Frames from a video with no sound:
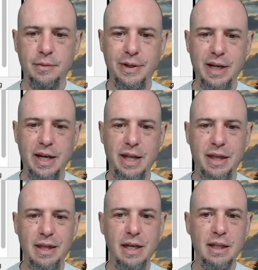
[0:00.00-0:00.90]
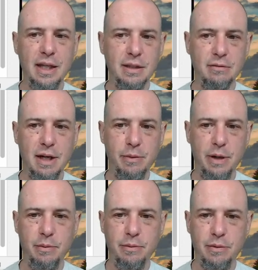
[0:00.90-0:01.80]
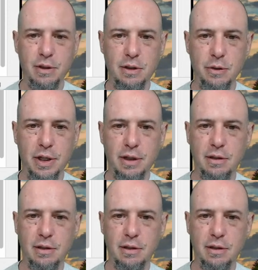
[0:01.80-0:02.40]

And I think that's the right way to do it.